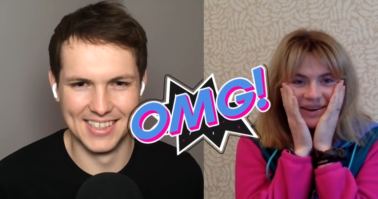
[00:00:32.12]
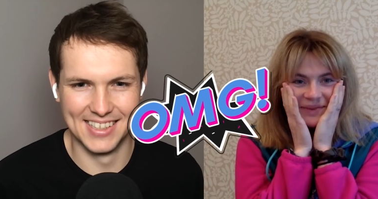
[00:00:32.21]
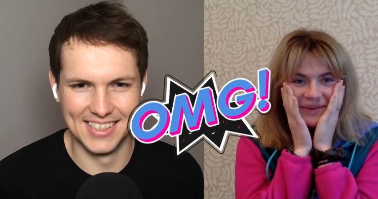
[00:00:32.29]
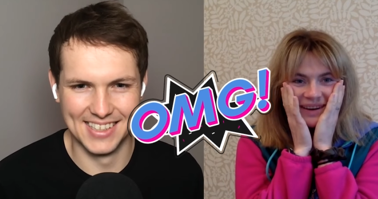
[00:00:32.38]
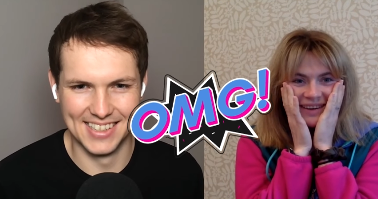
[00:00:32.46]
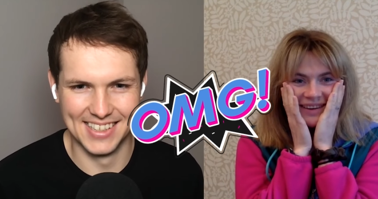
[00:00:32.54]
Speaker 1: Oh
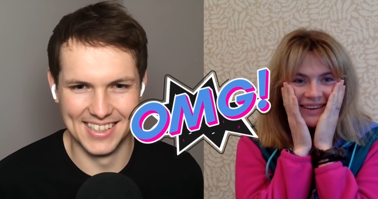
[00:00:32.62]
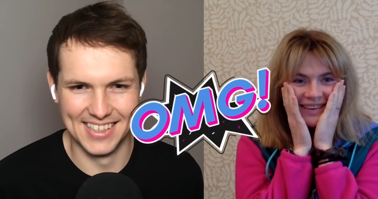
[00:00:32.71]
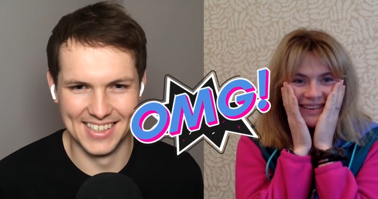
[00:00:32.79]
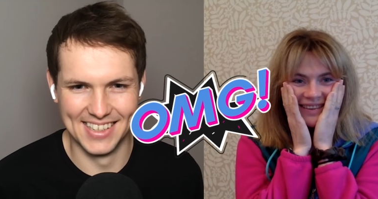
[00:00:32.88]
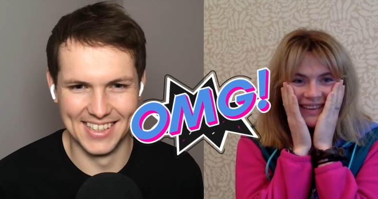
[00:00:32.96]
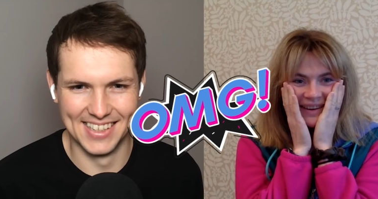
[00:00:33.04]
my
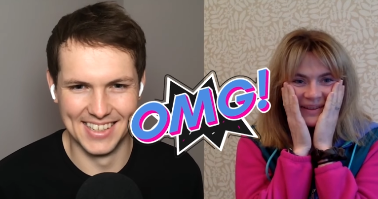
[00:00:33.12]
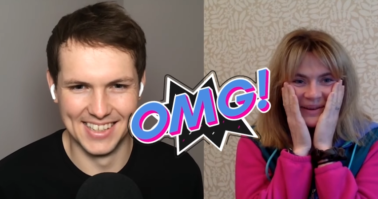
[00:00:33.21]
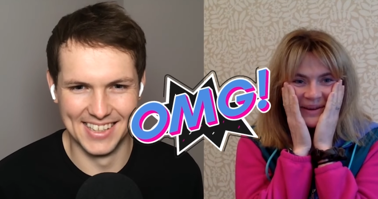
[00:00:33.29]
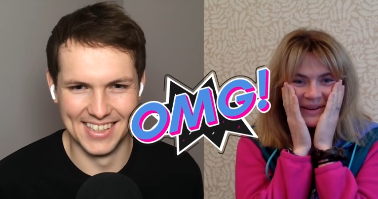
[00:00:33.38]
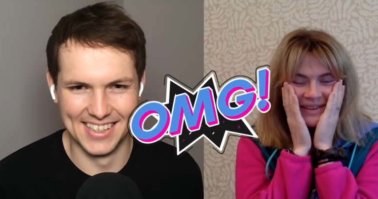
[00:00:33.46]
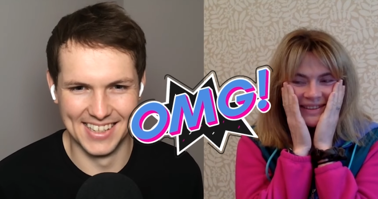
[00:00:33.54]
god, that
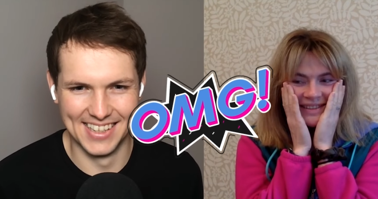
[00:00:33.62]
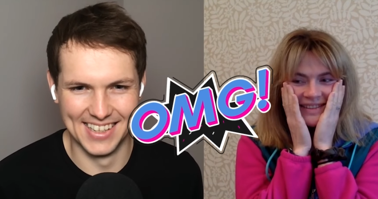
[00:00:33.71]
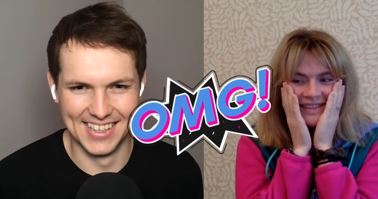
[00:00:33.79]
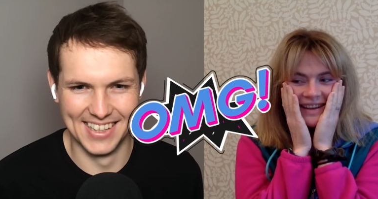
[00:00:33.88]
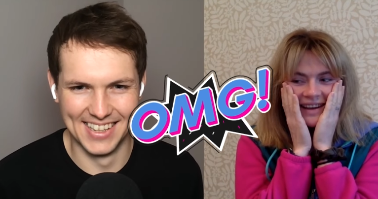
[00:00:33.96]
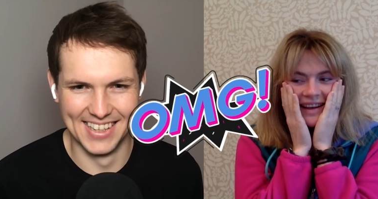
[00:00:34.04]
was
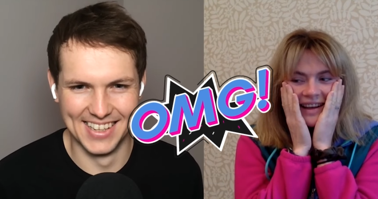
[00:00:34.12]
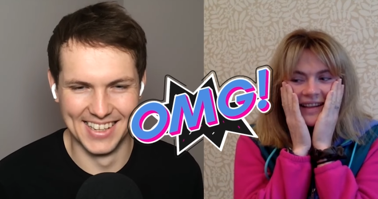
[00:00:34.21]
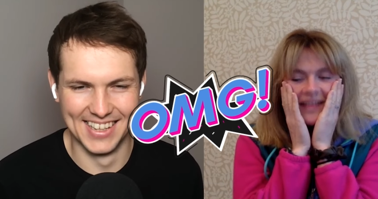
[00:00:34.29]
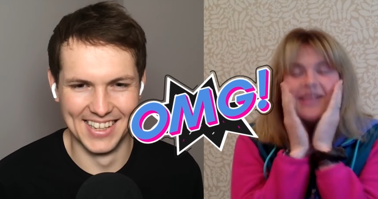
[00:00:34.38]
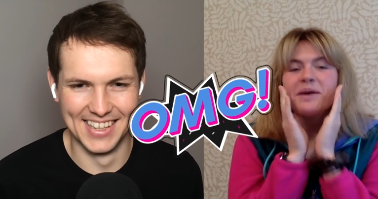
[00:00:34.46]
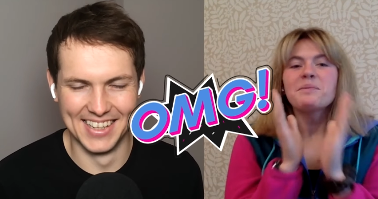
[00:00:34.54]

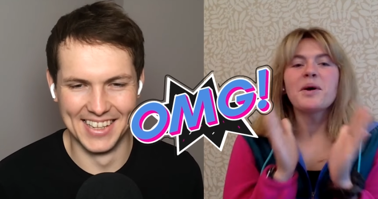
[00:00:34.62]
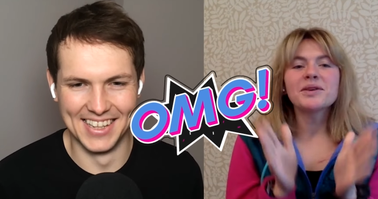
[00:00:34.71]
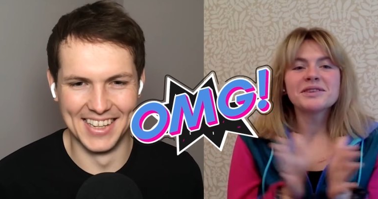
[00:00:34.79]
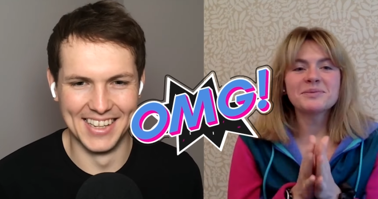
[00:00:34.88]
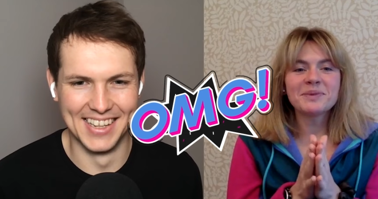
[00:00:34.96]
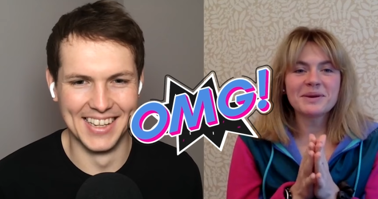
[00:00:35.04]

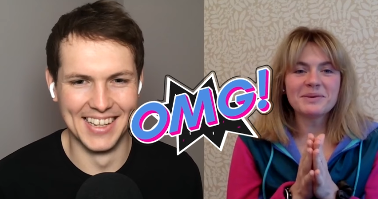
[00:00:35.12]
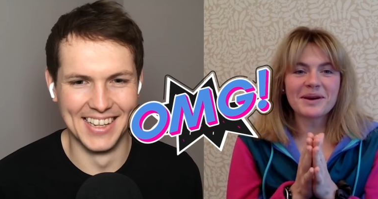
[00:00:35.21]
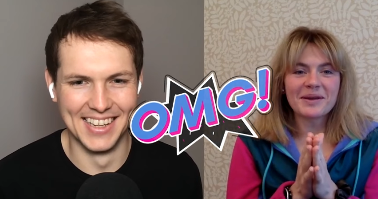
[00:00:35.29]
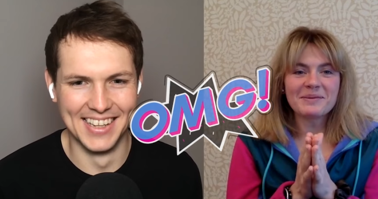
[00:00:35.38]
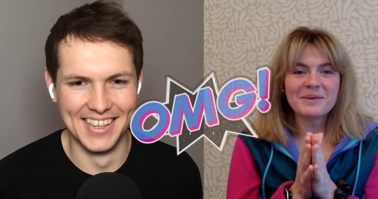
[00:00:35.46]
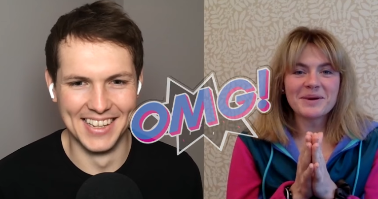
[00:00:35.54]
possibly
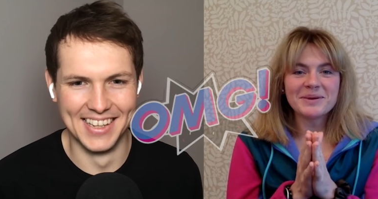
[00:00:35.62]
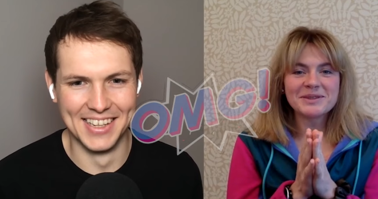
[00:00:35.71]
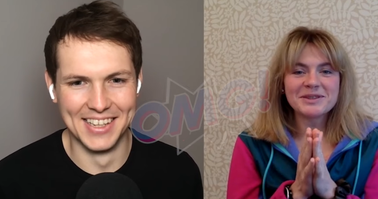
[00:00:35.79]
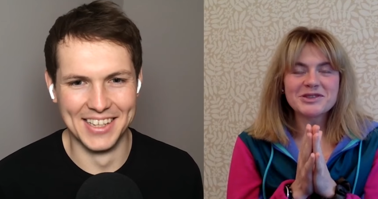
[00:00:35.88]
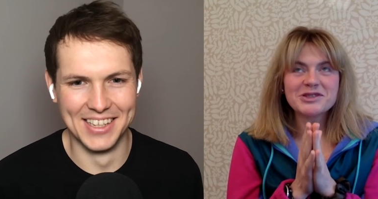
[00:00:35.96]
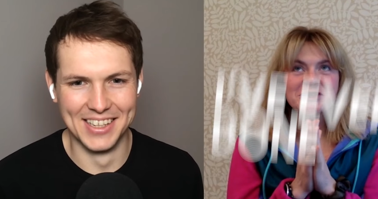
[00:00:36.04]
one of the most
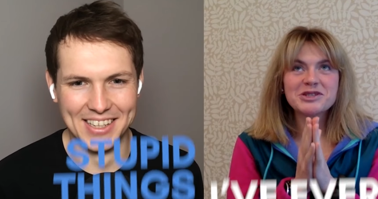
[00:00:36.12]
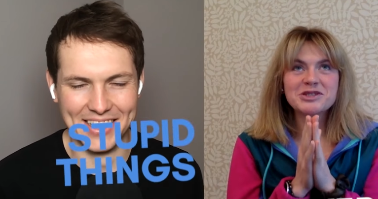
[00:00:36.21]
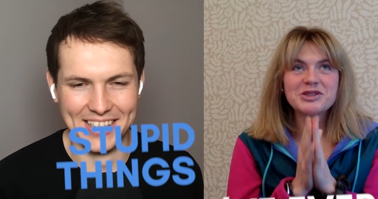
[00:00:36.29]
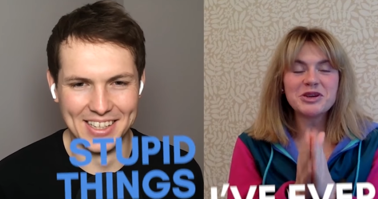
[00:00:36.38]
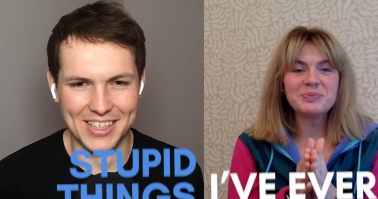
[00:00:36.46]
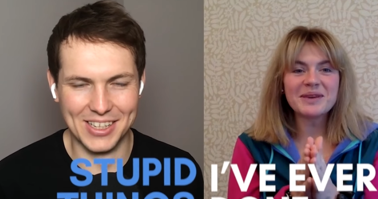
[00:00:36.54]

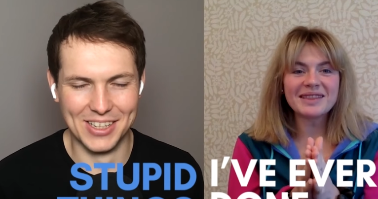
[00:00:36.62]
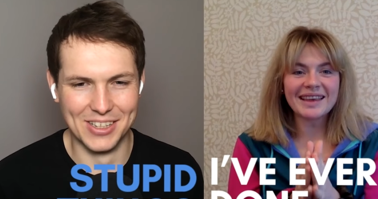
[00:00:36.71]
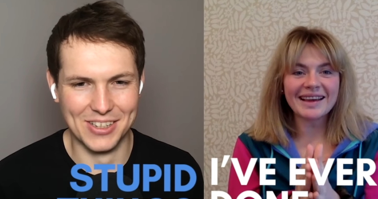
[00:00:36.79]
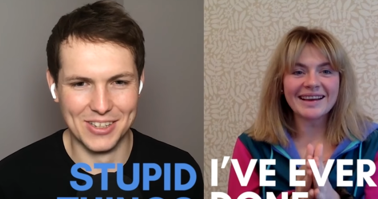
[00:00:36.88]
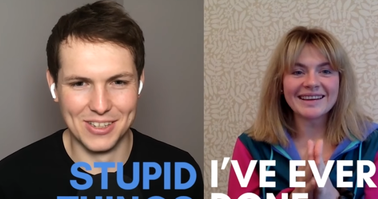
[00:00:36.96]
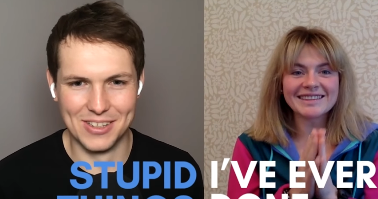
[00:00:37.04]
stupid
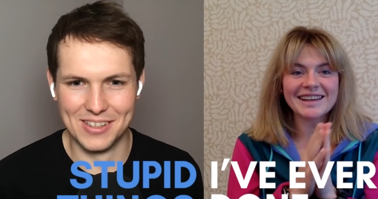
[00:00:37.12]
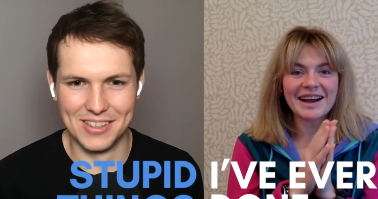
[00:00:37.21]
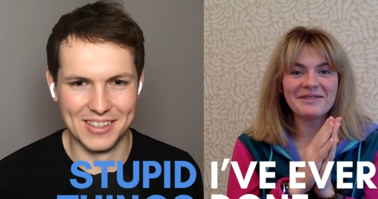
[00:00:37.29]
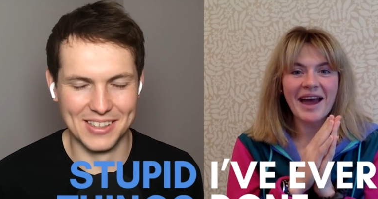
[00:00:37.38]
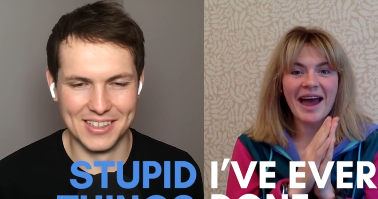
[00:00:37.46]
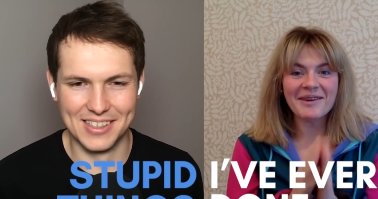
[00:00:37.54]
things
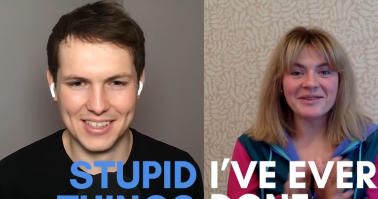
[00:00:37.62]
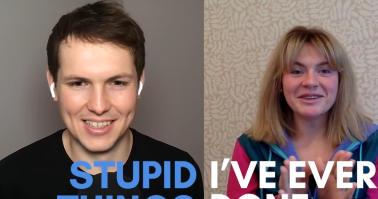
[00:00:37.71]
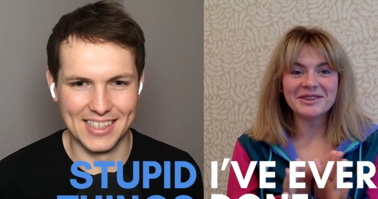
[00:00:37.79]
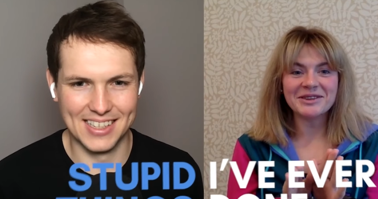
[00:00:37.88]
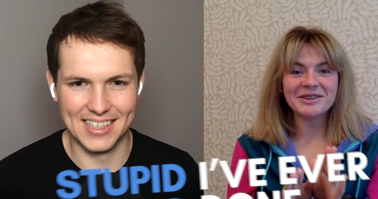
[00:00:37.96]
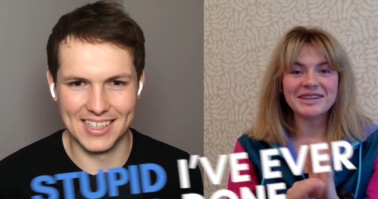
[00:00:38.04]
I've
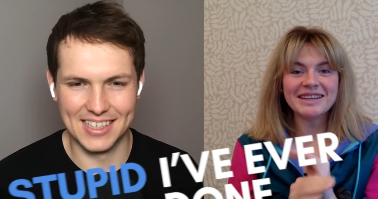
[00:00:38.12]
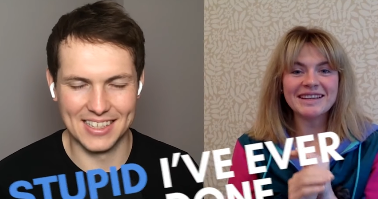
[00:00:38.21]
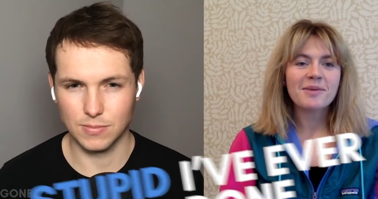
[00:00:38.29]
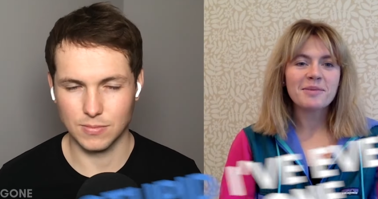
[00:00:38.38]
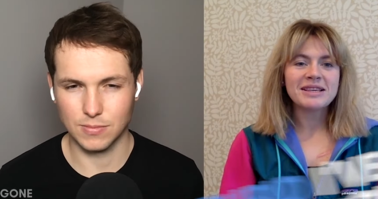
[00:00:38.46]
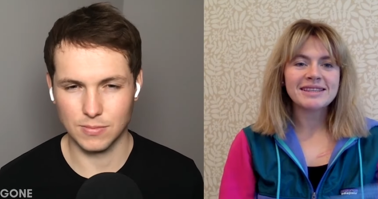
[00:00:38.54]
ever done.
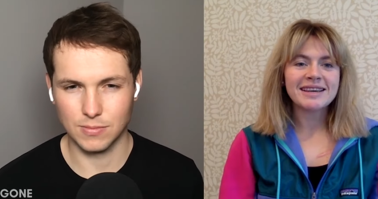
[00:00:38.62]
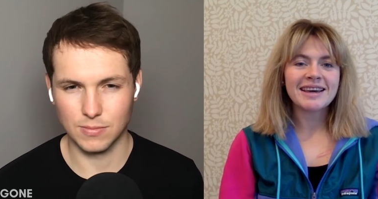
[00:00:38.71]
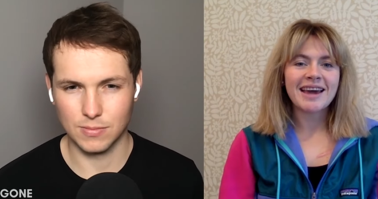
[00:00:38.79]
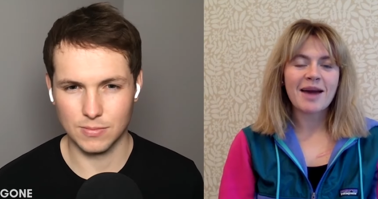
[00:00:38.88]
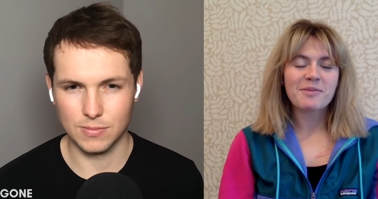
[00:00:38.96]
I'm Izzy.